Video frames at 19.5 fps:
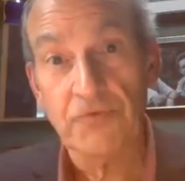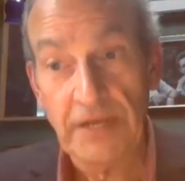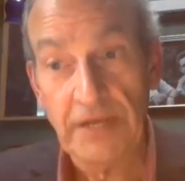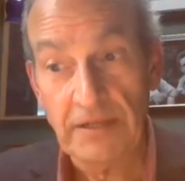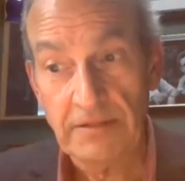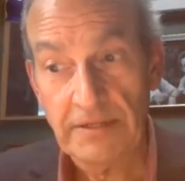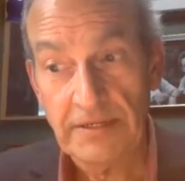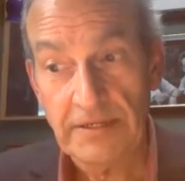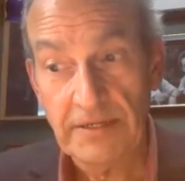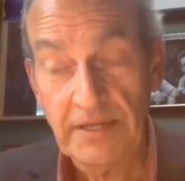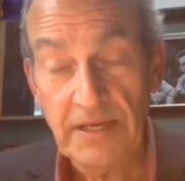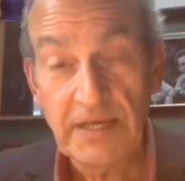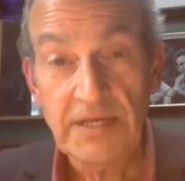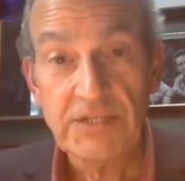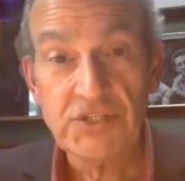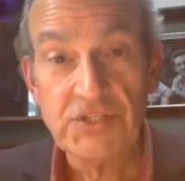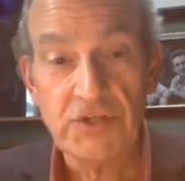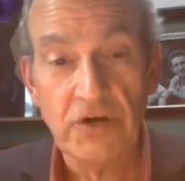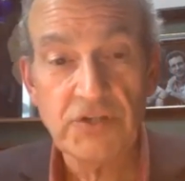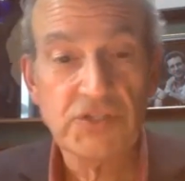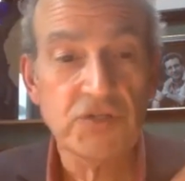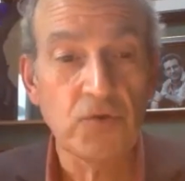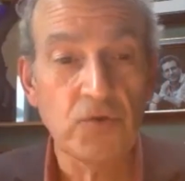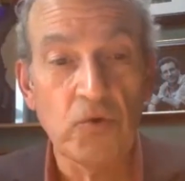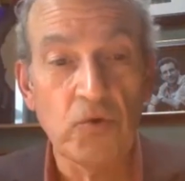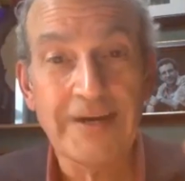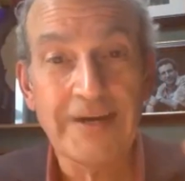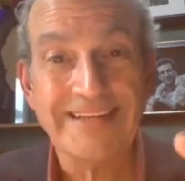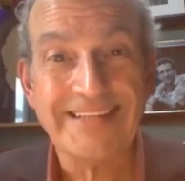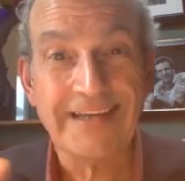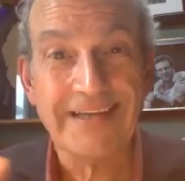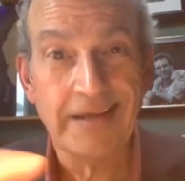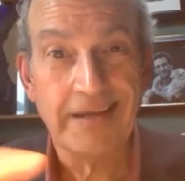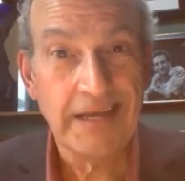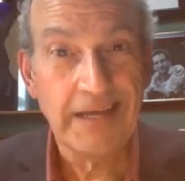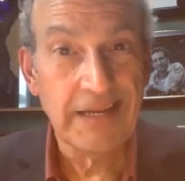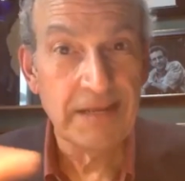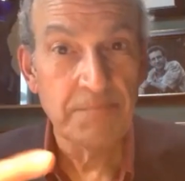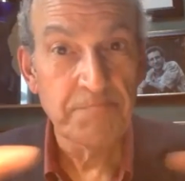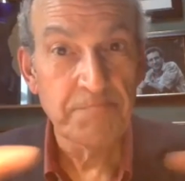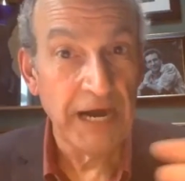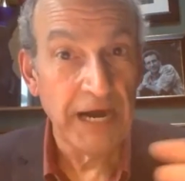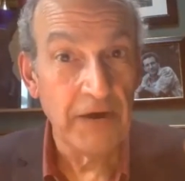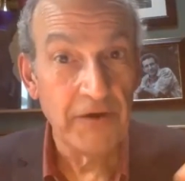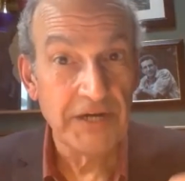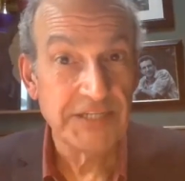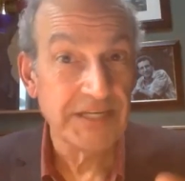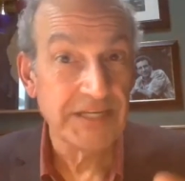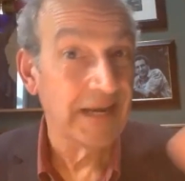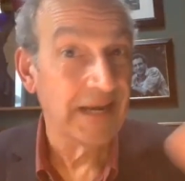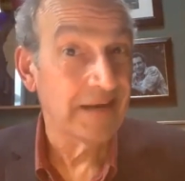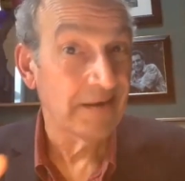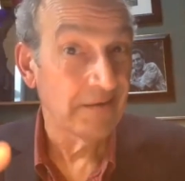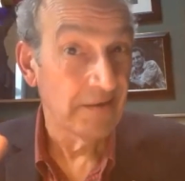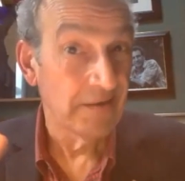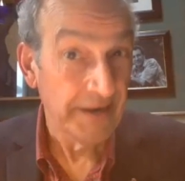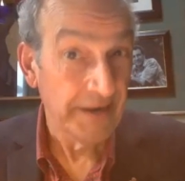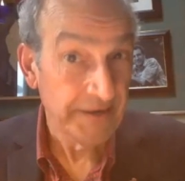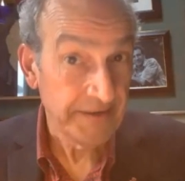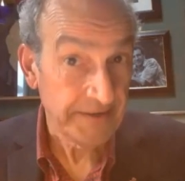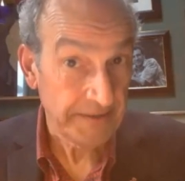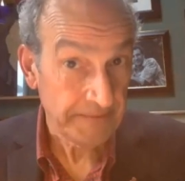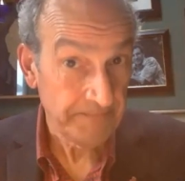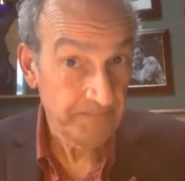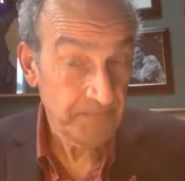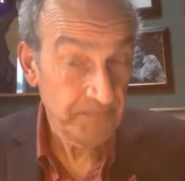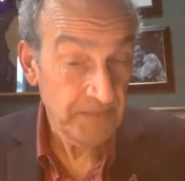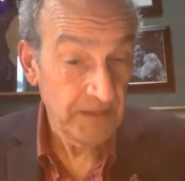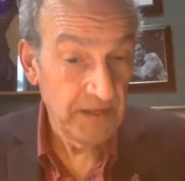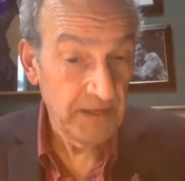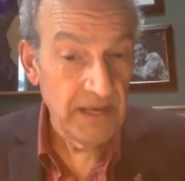England, starts to work at the Canadian barracks in London,